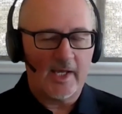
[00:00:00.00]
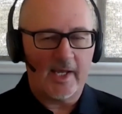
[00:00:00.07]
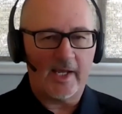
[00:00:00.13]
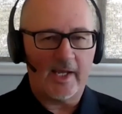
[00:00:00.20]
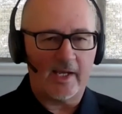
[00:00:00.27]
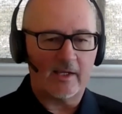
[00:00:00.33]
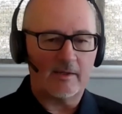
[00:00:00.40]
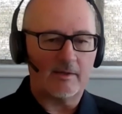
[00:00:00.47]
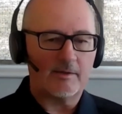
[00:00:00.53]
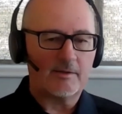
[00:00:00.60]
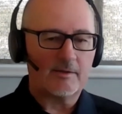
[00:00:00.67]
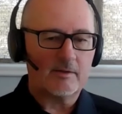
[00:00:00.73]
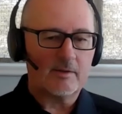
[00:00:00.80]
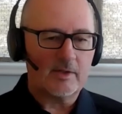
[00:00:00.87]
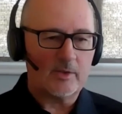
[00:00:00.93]
And
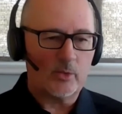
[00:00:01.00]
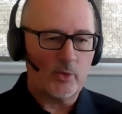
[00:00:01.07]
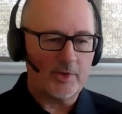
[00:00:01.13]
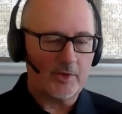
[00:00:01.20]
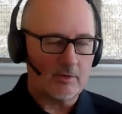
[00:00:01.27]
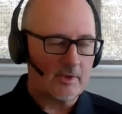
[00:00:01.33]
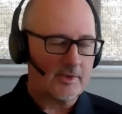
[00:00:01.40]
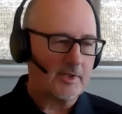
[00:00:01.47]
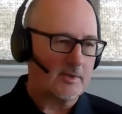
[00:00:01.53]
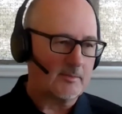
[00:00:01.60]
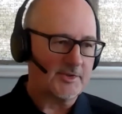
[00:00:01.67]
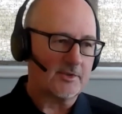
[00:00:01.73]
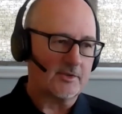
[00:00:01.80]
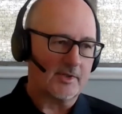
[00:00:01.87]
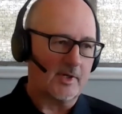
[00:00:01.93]
when you look at a
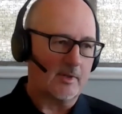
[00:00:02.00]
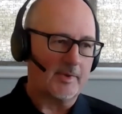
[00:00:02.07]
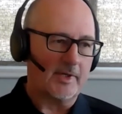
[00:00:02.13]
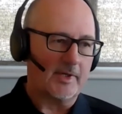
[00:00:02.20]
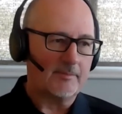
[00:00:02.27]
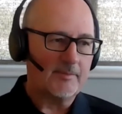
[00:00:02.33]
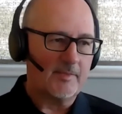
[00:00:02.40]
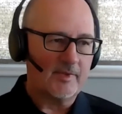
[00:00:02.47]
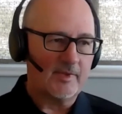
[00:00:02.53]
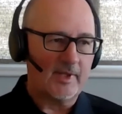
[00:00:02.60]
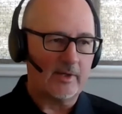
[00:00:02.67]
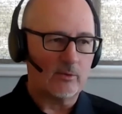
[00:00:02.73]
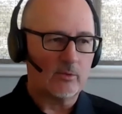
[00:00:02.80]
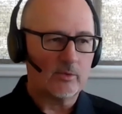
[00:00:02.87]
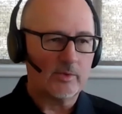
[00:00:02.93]
mature company,
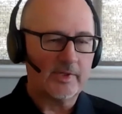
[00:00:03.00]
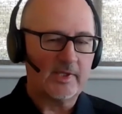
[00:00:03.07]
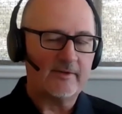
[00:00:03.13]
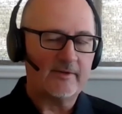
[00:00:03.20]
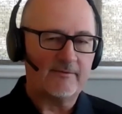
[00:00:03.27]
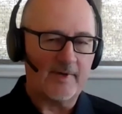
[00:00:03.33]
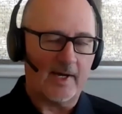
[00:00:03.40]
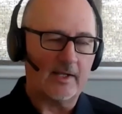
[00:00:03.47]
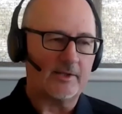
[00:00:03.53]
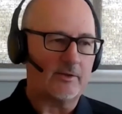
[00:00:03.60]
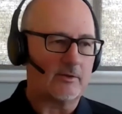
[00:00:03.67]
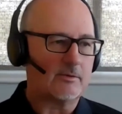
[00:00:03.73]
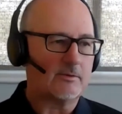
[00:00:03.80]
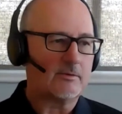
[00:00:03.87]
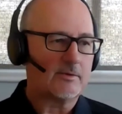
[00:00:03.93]
they really
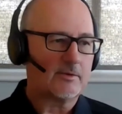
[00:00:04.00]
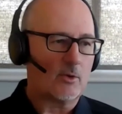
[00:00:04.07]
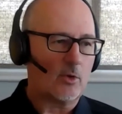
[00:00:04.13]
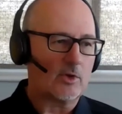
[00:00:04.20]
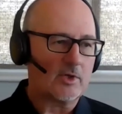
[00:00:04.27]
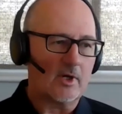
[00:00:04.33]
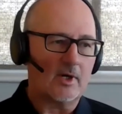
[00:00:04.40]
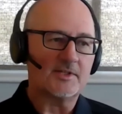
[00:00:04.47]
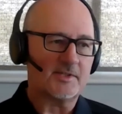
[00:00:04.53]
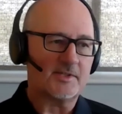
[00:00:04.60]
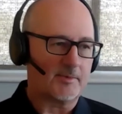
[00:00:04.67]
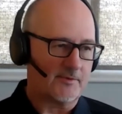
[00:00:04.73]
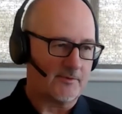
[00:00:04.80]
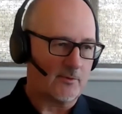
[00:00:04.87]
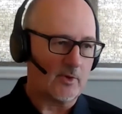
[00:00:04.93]
value the whole
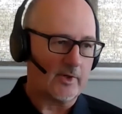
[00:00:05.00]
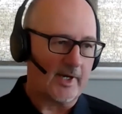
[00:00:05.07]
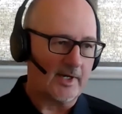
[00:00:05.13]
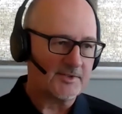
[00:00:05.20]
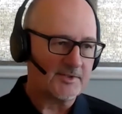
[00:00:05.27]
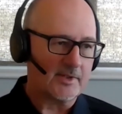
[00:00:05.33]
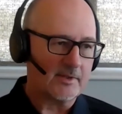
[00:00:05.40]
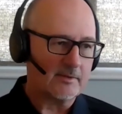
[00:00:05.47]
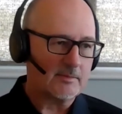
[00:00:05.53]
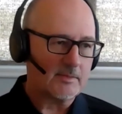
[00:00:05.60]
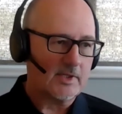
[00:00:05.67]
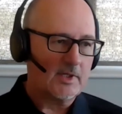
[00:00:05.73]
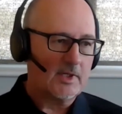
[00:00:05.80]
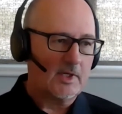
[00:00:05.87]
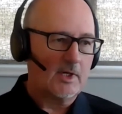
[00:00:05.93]
concept of forecasting.
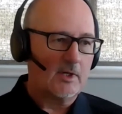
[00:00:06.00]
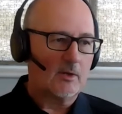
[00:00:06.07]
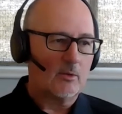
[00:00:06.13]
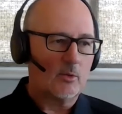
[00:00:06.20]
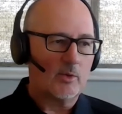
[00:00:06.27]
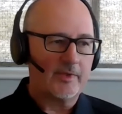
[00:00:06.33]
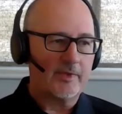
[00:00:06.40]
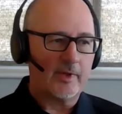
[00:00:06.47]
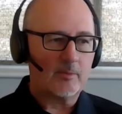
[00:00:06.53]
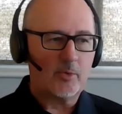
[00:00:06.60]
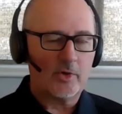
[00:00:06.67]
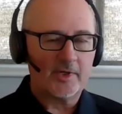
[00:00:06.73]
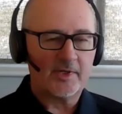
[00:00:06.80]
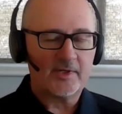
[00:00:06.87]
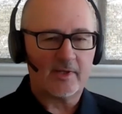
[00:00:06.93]
When they're
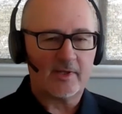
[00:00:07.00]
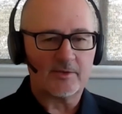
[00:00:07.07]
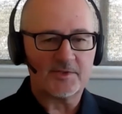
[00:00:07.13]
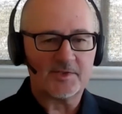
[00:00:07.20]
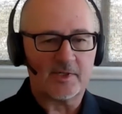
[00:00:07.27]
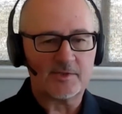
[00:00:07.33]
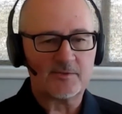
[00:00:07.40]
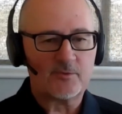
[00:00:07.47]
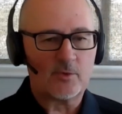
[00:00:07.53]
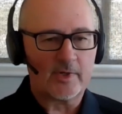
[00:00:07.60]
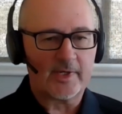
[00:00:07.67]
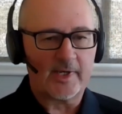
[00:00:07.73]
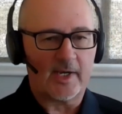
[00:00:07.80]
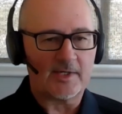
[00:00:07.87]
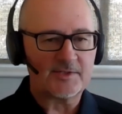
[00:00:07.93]
putting together a sales
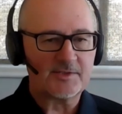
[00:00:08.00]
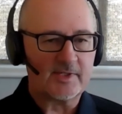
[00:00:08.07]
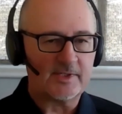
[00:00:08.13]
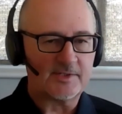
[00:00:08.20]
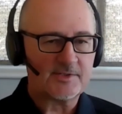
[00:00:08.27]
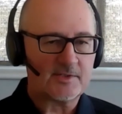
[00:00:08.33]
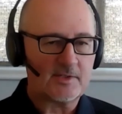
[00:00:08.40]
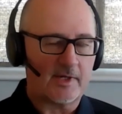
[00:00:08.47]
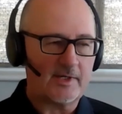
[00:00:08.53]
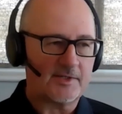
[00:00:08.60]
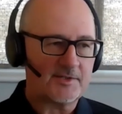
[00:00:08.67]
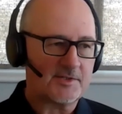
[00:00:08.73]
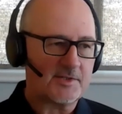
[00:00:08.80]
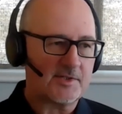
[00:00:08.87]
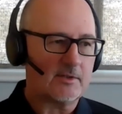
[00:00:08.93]
forecast, it's not
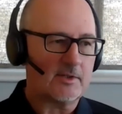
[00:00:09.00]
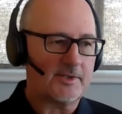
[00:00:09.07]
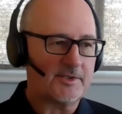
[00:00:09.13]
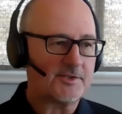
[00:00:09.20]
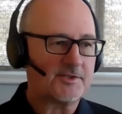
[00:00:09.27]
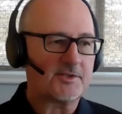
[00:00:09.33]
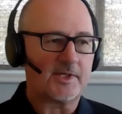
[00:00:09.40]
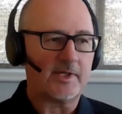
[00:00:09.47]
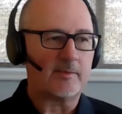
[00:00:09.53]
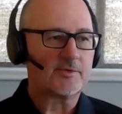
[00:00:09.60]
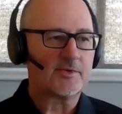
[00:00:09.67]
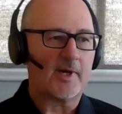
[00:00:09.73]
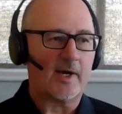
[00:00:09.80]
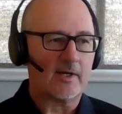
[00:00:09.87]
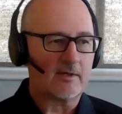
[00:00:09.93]
necessarily just to keep
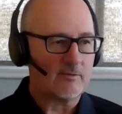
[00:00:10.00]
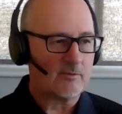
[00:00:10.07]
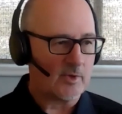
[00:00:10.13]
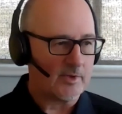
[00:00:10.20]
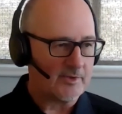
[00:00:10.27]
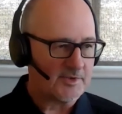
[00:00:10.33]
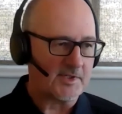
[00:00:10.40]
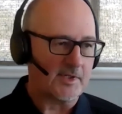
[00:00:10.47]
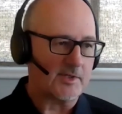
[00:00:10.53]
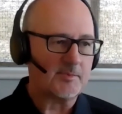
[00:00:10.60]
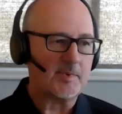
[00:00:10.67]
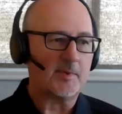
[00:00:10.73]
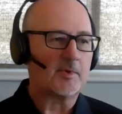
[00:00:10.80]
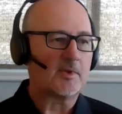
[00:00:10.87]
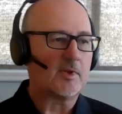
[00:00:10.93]
track of where the
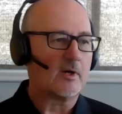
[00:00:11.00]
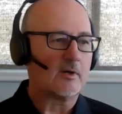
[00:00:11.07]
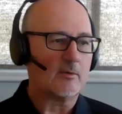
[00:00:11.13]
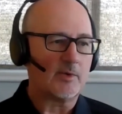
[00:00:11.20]
salespeople are and